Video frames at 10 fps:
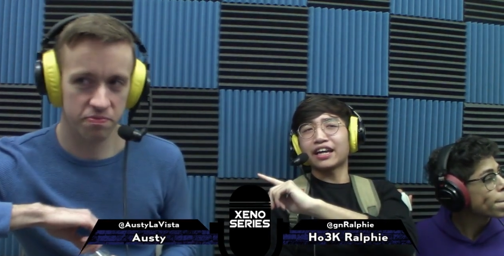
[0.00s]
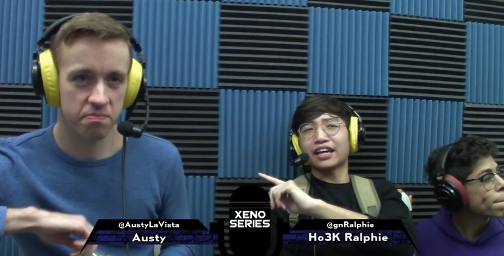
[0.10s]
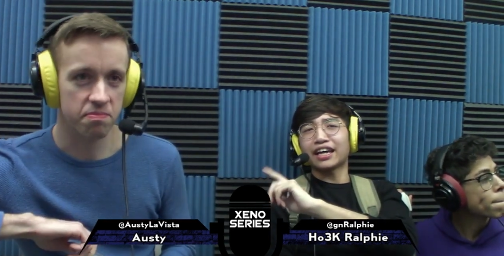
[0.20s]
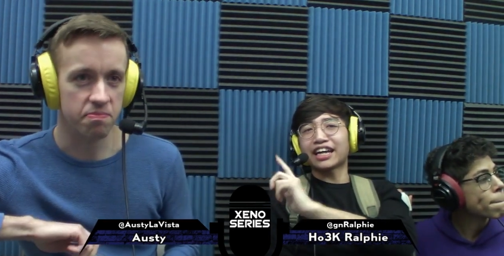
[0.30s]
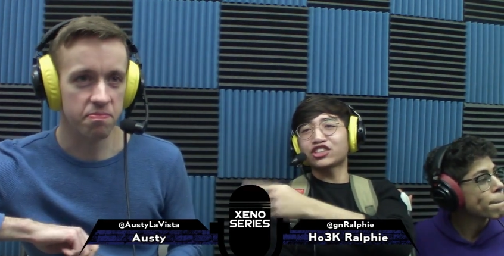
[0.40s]

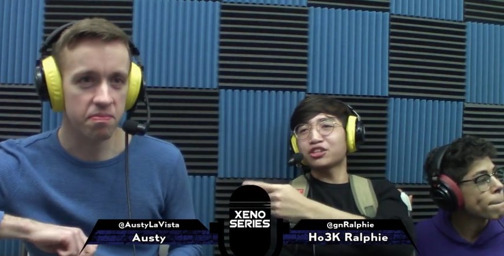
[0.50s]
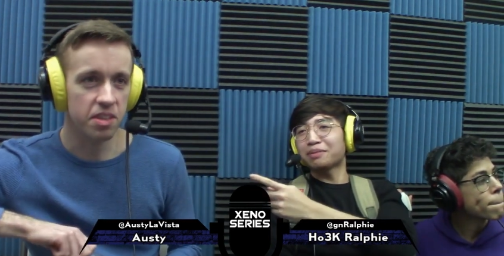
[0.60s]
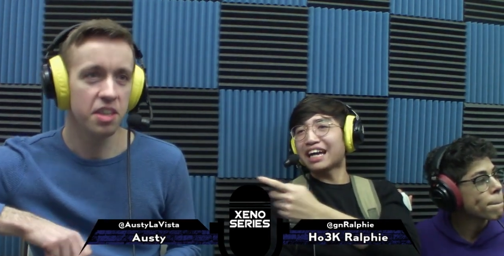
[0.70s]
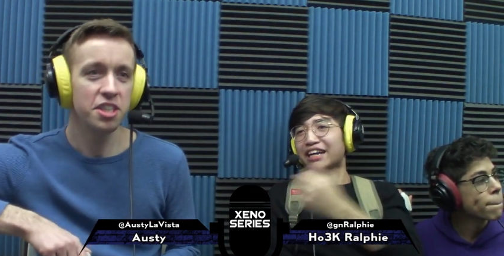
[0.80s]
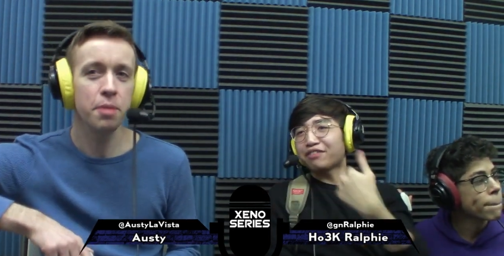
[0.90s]
Speaker 1: extra
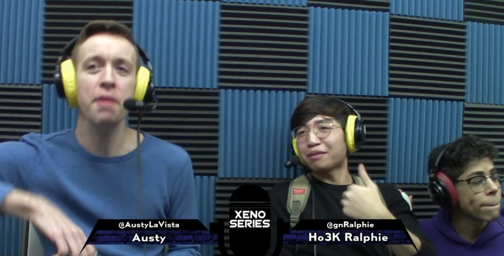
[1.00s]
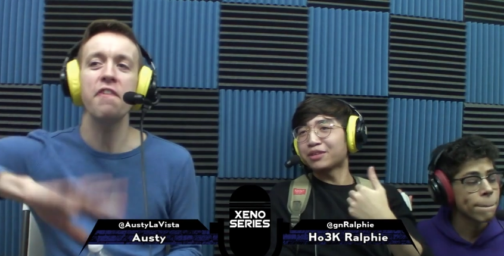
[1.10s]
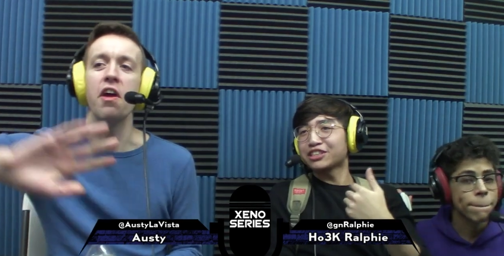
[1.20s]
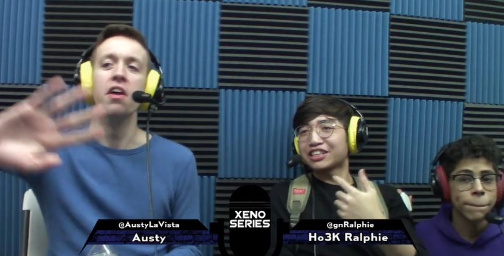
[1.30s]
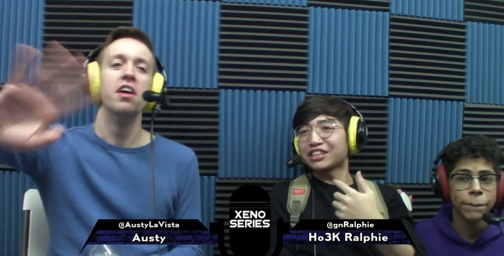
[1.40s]
bad
Speaker 2: if I'm
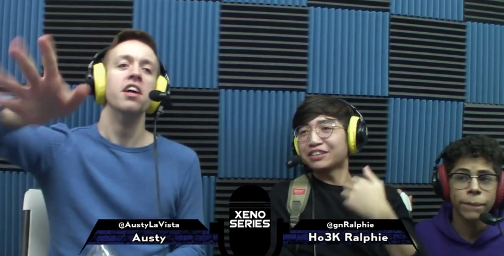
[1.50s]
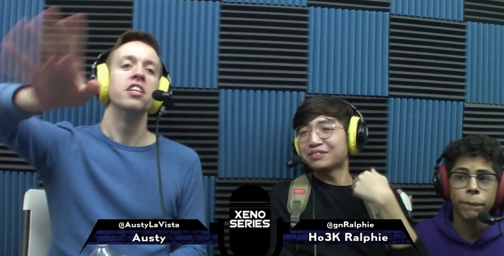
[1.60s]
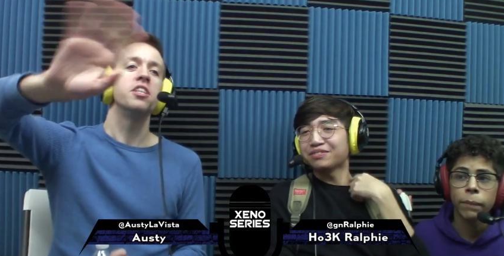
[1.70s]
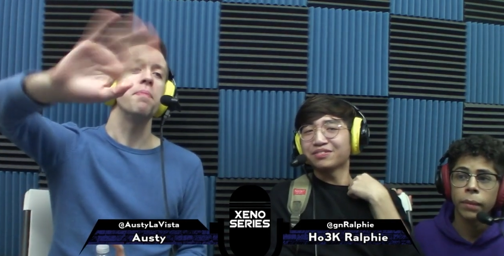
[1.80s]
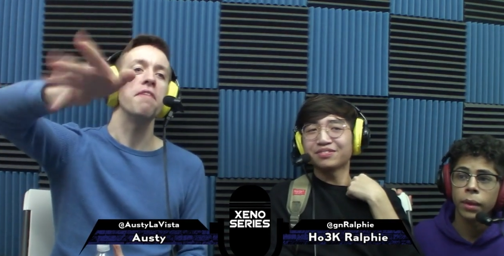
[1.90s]
losing to you.
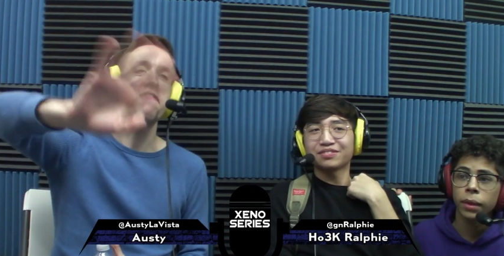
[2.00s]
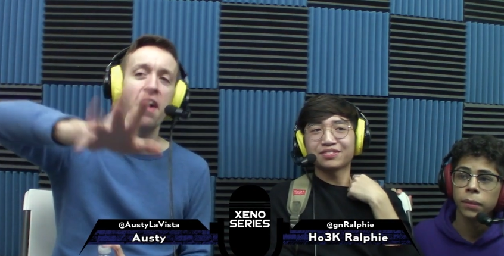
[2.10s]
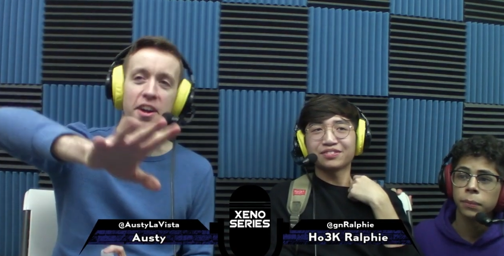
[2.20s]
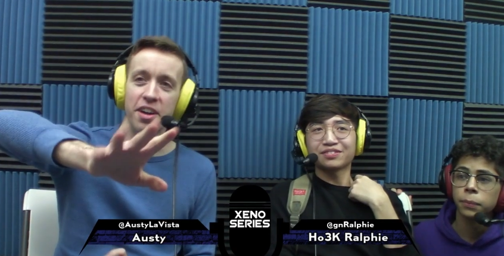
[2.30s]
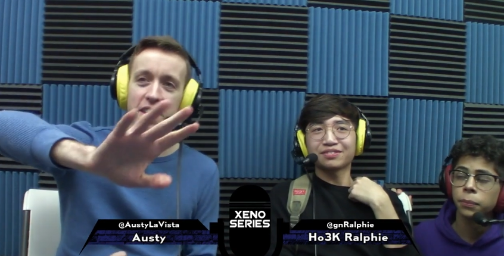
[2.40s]

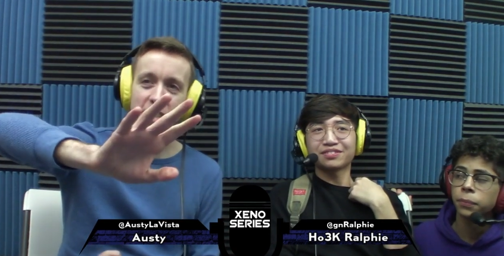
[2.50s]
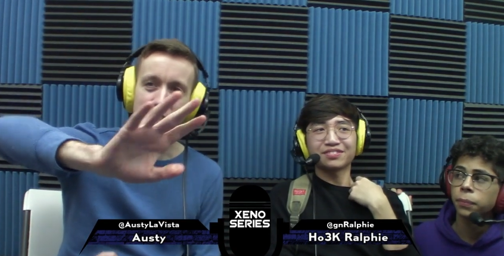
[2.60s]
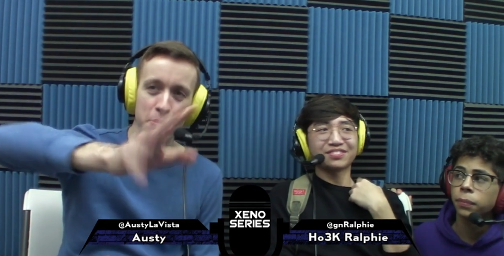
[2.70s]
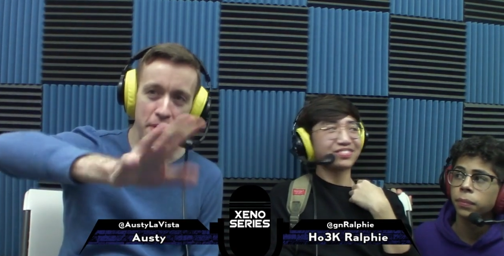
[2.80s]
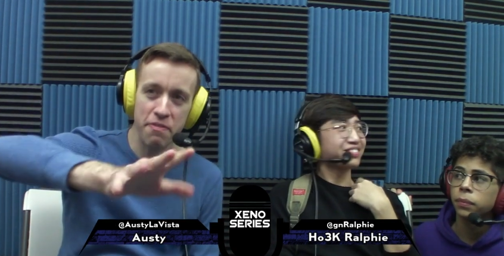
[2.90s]

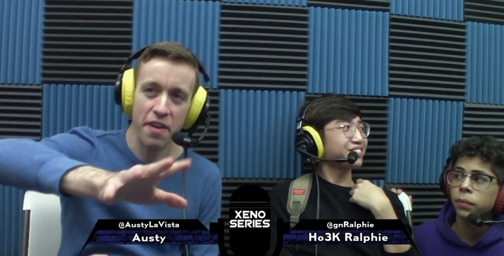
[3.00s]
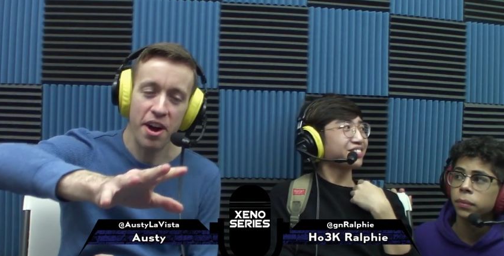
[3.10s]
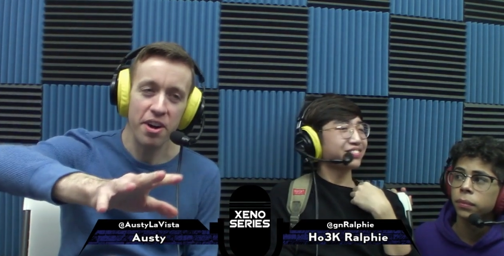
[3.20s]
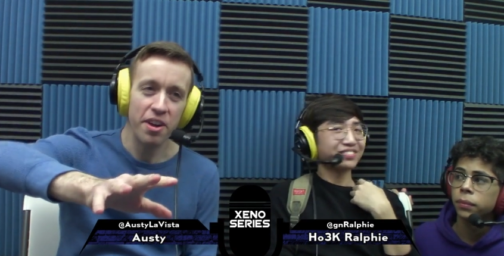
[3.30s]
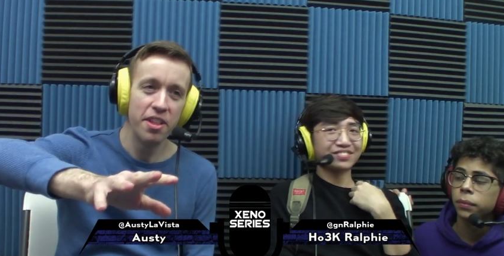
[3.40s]
To be
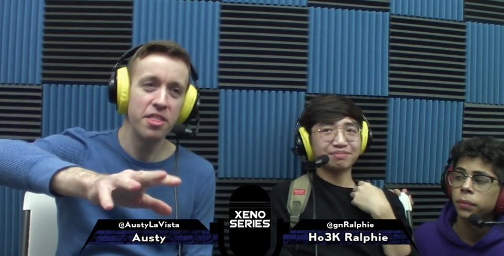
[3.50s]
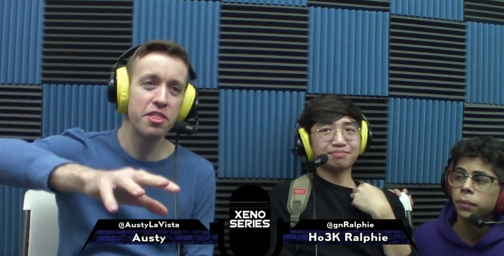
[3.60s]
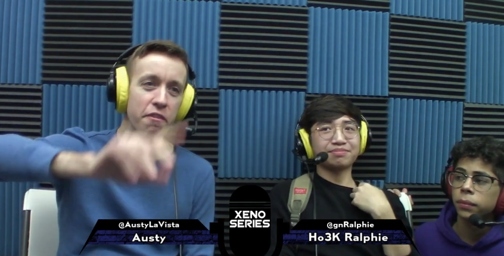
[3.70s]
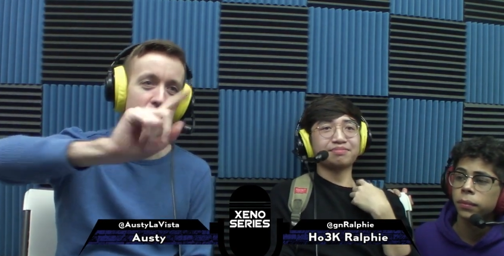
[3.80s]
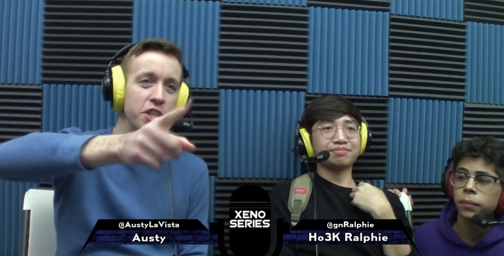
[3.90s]
fair.
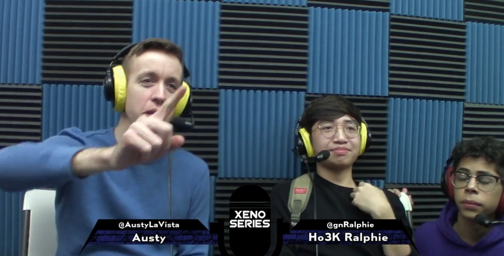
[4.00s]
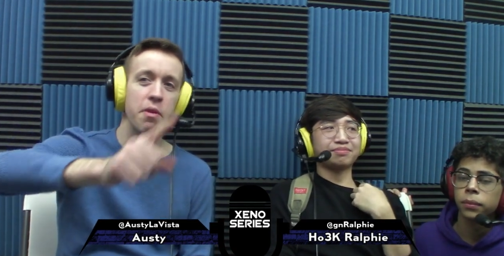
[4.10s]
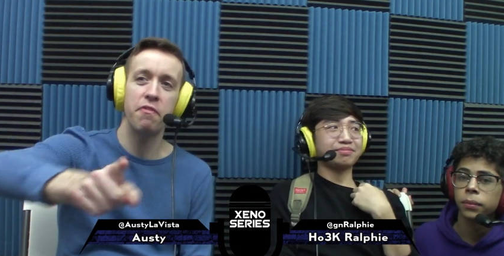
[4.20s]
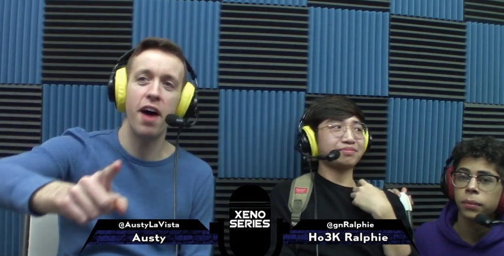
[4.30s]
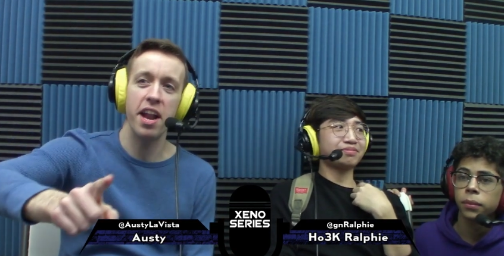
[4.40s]
The first time we
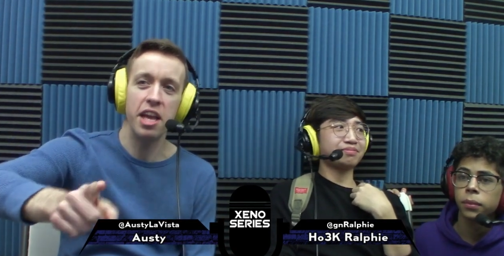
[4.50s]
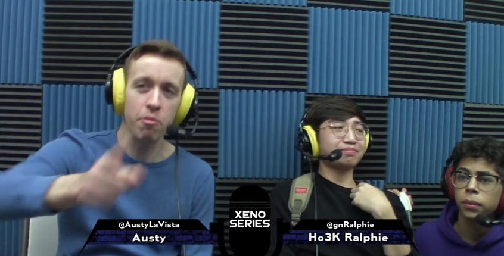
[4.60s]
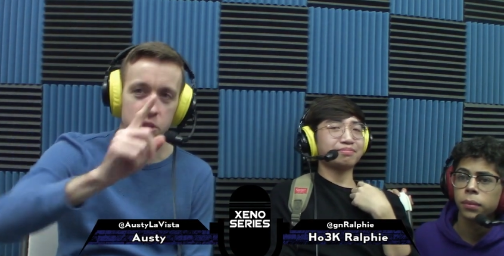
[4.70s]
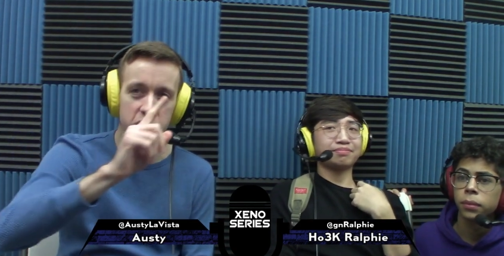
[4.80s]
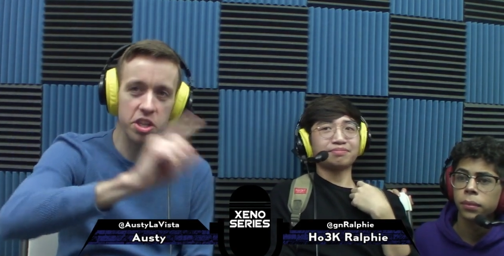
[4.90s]
fought, he
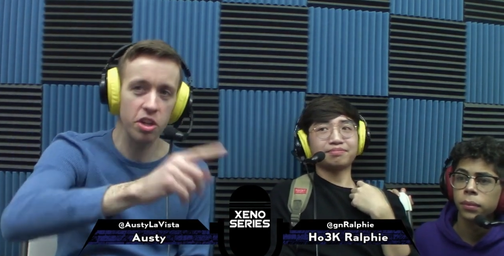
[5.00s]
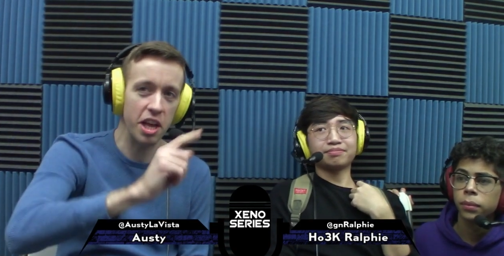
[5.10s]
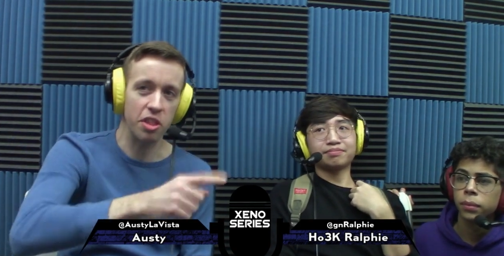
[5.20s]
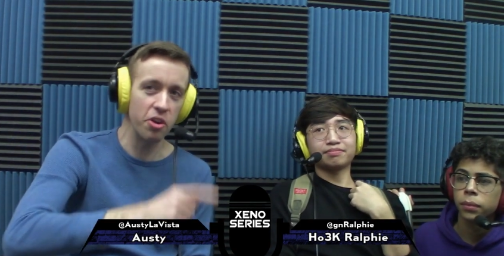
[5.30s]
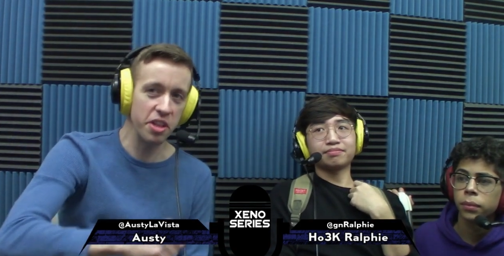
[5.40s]
was still
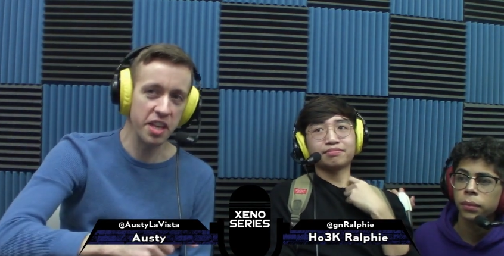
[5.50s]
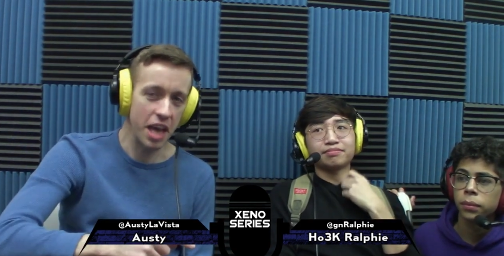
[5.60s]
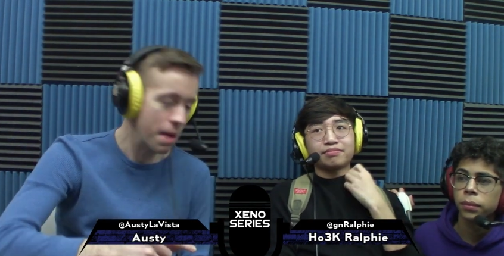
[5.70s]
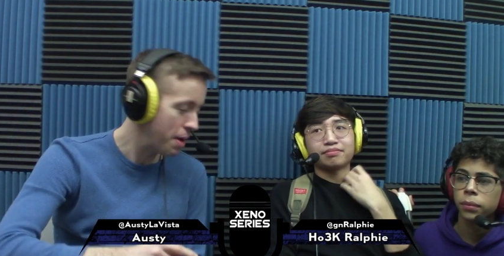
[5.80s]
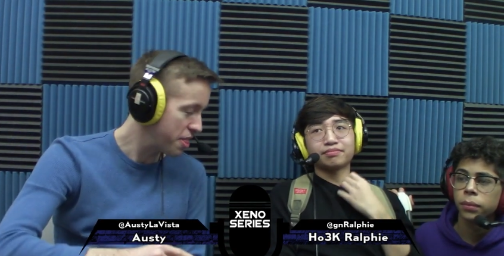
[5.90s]
like learning the
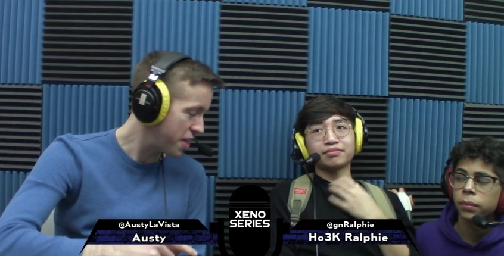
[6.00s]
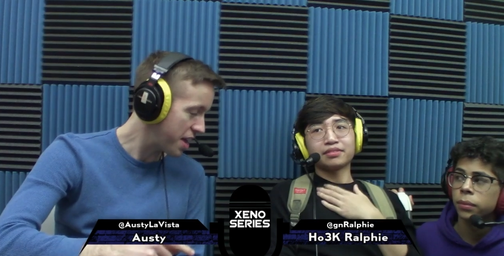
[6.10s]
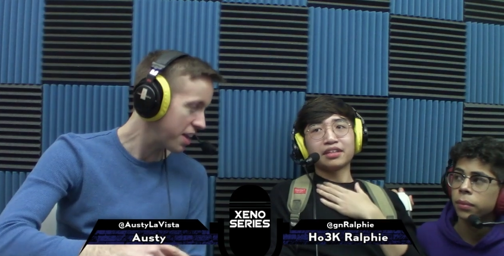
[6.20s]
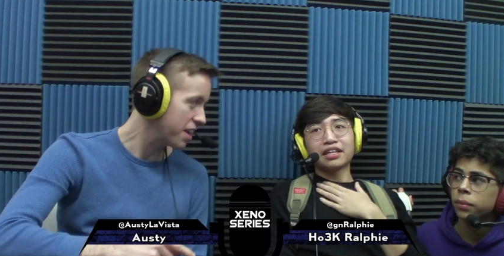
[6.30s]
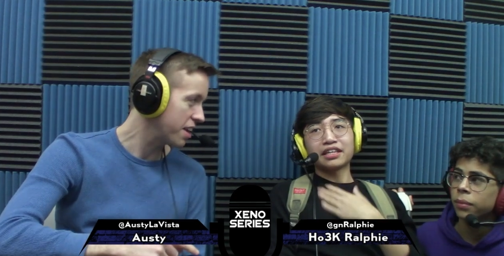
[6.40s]
game, I
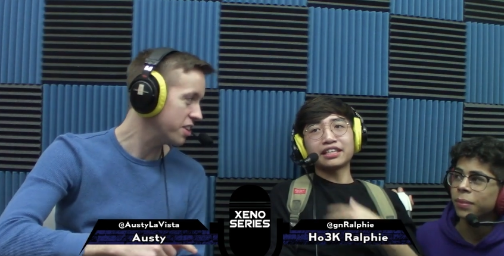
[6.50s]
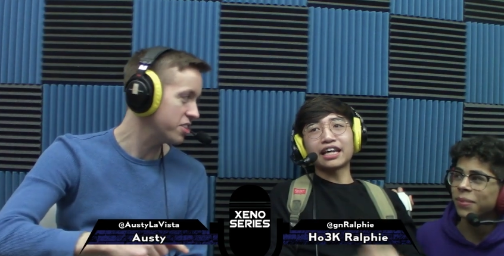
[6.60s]
think, because